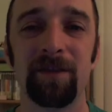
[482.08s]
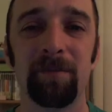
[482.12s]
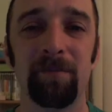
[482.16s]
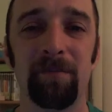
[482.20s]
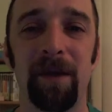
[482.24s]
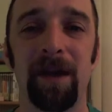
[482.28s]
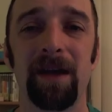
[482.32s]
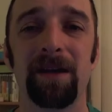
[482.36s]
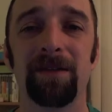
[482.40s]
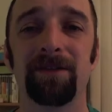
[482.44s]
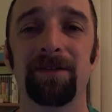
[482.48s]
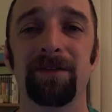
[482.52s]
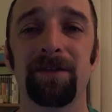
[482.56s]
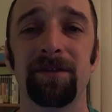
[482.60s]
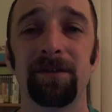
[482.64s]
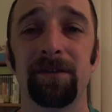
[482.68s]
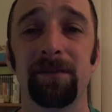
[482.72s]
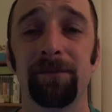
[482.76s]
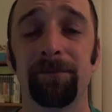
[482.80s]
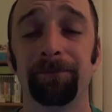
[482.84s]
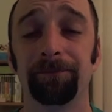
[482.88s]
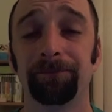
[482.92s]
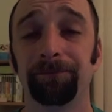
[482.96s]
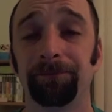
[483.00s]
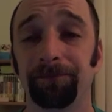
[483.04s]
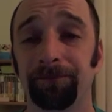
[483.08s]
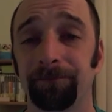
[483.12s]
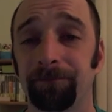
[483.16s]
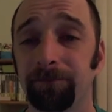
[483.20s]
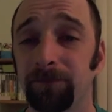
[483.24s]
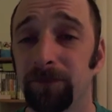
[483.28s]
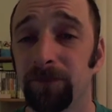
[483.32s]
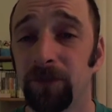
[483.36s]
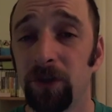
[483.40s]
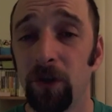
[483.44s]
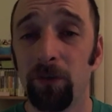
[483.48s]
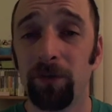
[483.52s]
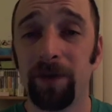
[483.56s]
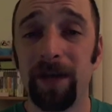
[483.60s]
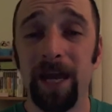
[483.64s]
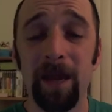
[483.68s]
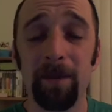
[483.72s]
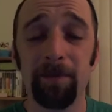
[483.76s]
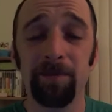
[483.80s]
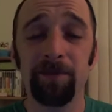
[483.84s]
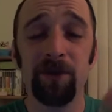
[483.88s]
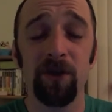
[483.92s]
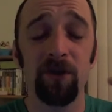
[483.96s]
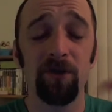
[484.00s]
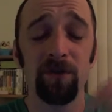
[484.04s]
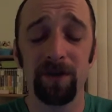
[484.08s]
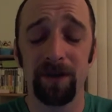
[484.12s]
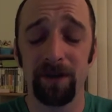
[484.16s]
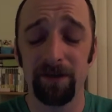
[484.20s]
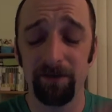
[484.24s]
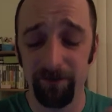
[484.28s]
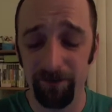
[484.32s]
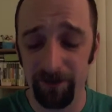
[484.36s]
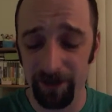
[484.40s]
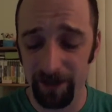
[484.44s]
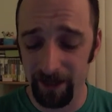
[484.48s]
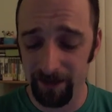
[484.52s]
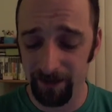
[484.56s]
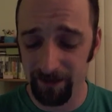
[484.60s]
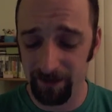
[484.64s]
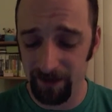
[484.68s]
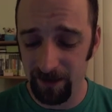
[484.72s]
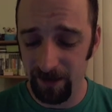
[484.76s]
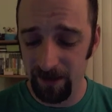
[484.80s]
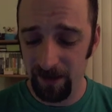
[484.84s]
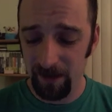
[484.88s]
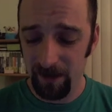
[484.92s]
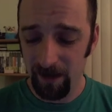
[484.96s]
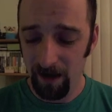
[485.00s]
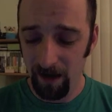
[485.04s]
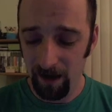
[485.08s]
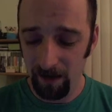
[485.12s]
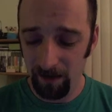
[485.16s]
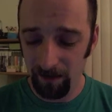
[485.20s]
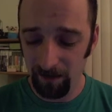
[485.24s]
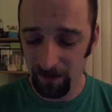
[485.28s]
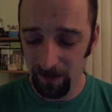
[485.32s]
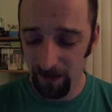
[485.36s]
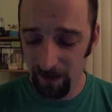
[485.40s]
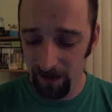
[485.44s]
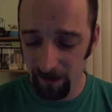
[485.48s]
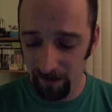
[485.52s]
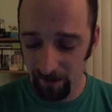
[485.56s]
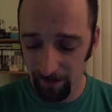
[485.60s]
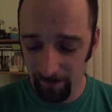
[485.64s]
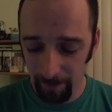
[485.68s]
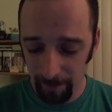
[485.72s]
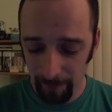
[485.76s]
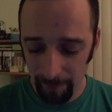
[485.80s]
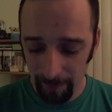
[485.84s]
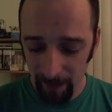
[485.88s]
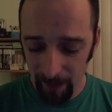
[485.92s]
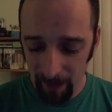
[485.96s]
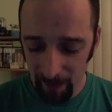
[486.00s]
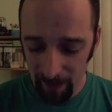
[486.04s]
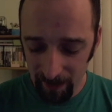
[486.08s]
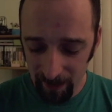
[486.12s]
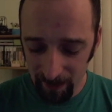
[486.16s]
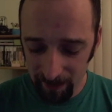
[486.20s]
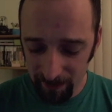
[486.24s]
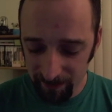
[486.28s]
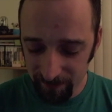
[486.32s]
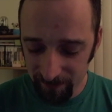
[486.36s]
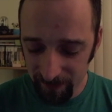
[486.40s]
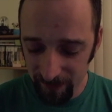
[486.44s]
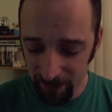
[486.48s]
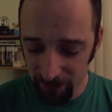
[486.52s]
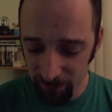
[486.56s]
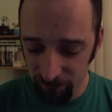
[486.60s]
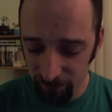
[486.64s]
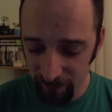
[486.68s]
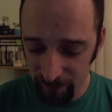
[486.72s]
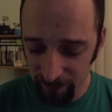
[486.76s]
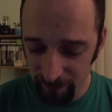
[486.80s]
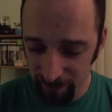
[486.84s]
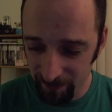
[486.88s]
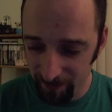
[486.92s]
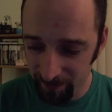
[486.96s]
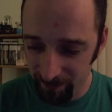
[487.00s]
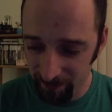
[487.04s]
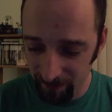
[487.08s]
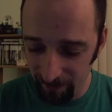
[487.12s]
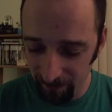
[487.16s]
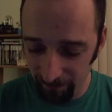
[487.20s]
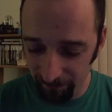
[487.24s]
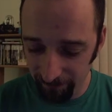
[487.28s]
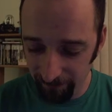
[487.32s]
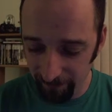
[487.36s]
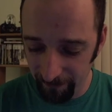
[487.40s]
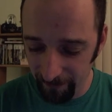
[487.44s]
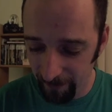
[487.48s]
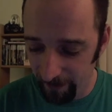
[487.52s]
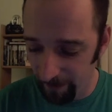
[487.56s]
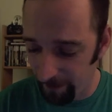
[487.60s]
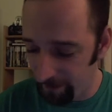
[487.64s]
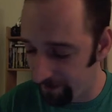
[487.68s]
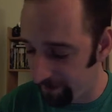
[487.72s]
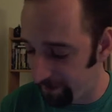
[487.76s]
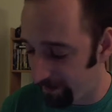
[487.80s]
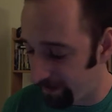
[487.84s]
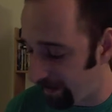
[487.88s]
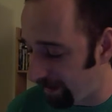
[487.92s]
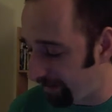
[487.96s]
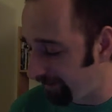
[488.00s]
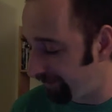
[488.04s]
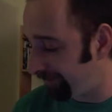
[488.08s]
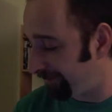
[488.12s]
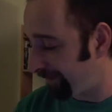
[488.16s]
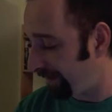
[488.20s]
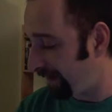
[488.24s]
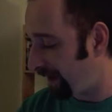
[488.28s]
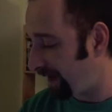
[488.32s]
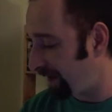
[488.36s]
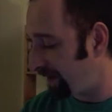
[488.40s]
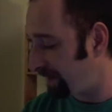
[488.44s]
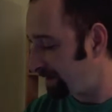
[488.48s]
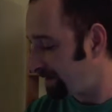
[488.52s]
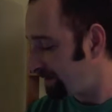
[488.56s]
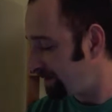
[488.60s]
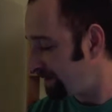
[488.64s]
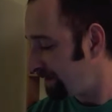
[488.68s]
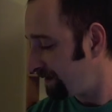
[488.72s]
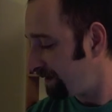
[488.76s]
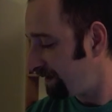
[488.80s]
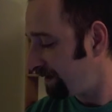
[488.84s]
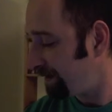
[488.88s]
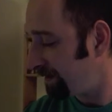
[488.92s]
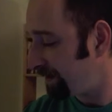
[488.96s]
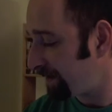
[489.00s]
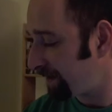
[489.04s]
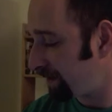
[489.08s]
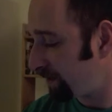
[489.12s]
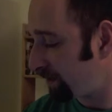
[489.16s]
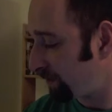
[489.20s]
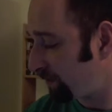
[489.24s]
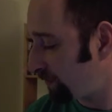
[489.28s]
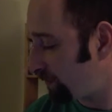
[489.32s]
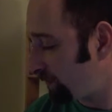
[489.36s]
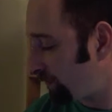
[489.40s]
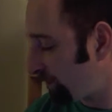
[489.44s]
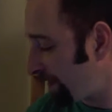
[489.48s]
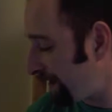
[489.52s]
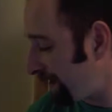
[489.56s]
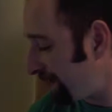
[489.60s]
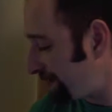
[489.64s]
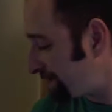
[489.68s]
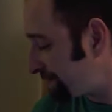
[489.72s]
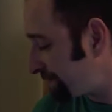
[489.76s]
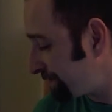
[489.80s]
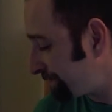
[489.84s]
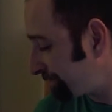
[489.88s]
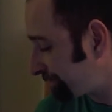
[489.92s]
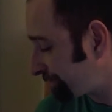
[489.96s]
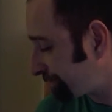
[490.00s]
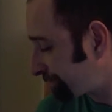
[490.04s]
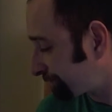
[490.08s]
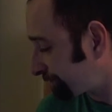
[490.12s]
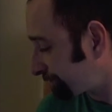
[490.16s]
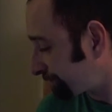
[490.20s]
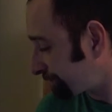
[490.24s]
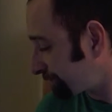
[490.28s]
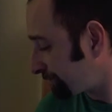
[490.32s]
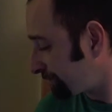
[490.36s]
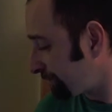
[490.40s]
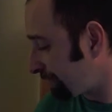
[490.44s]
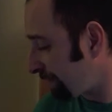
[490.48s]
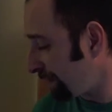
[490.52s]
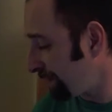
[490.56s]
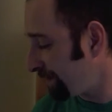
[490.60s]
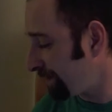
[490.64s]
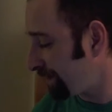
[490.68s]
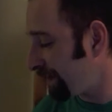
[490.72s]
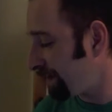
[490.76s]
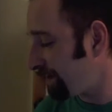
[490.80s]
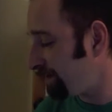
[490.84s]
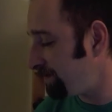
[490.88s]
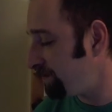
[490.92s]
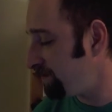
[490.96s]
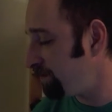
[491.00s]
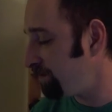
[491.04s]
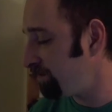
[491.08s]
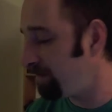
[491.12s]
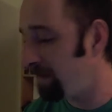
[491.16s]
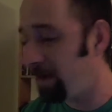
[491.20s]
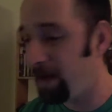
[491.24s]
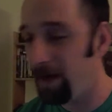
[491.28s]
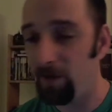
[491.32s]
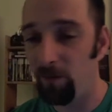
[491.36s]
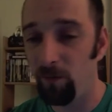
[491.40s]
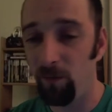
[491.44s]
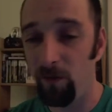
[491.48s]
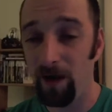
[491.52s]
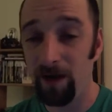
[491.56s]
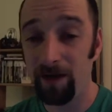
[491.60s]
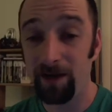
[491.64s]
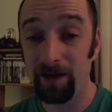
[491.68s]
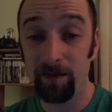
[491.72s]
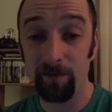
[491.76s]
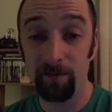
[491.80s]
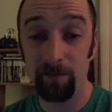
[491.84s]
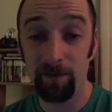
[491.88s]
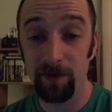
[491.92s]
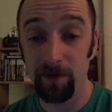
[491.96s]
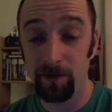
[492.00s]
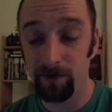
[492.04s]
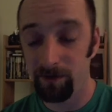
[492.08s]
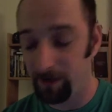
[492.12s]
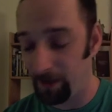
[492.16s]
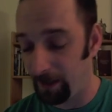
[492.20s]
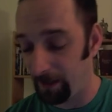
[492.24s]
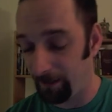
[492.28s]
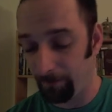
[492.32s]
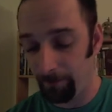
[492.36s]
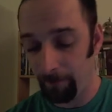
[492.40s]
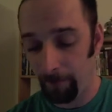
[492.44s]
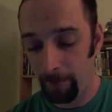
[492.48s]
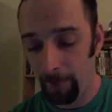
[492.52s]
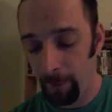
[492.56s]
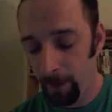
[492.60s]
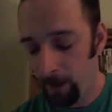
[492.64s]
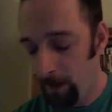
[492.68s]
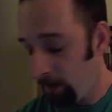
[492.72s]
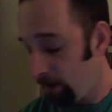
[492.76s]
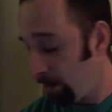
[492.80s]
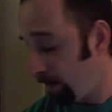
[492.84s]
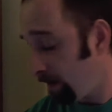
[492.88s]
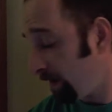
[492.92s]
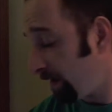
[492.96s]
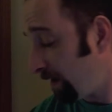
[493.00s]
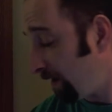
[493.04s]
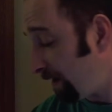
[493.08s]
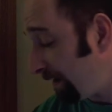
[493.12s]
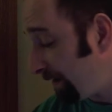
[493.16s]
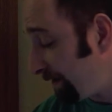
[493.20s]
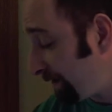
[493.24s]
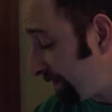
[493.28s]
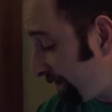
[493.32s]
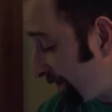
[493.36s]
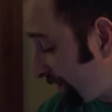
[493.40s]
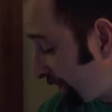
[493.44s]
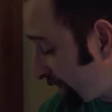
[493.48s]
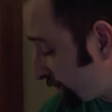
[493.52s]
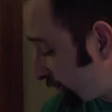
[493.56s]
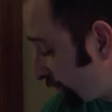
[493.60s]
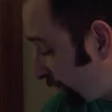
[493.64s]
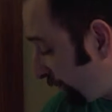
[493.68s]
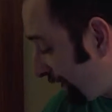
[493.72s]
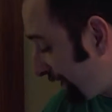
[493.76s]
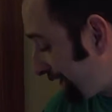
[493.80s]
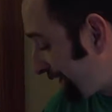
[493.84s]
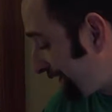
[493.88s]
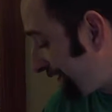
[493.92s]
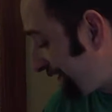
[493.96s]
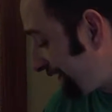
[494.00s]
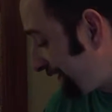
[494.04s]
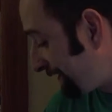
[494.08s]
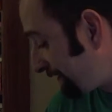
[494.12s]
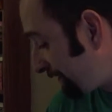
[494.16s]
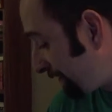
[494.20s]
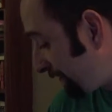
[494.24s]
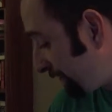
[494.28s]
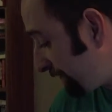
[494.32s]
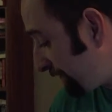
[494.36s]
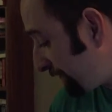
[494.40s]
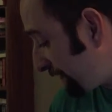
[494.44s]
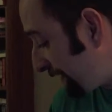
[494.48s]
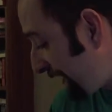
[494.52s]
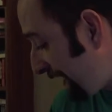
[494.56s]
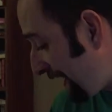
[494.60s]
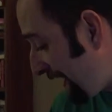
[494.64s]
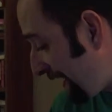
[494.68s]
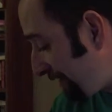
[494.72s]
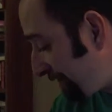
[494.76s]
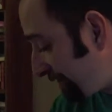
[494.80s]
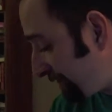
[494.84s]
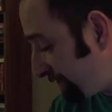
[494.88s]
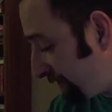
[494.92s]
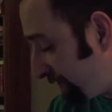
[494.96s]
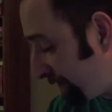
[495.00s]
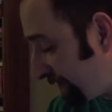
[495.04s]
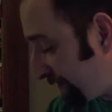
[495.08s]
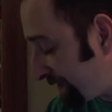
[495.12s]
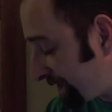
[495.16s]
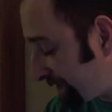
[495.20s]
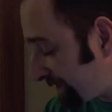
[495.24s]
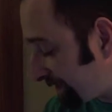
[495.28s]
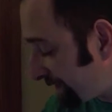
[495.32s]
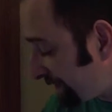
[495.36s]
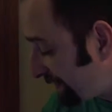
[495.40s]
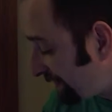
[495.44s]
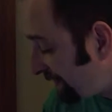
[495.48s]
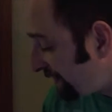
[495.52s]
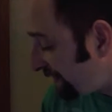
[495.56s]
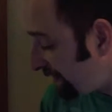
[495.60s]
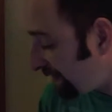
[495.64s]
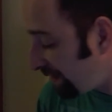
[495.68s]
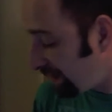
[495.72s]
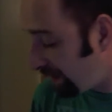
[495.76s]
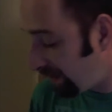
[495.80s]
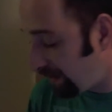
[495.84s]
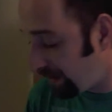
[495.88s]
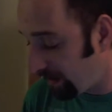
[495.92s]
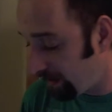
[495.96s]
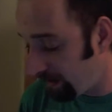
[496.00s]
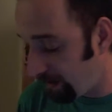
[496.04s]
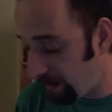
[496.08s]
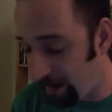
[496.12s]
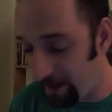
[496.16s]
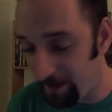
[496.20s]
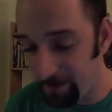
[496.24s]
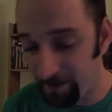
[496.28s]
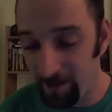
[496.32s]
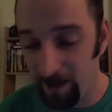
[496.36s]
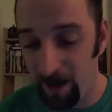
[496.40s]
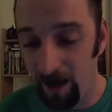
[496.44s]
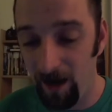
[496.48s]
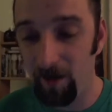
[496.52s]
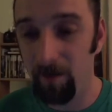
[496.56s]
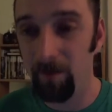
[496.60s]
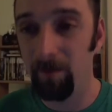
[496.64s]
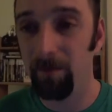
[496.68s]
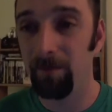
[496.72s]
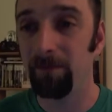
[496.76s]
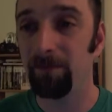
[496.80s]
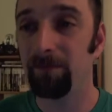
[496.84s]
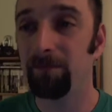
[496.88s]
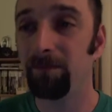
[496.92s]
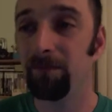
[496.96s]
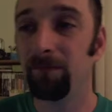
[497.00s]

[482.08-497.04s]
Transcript: the best. So keep tuned in for this. I'll any accessories and stuff that I find that are great that you may wind up using. There is one thing though that I have noticed has come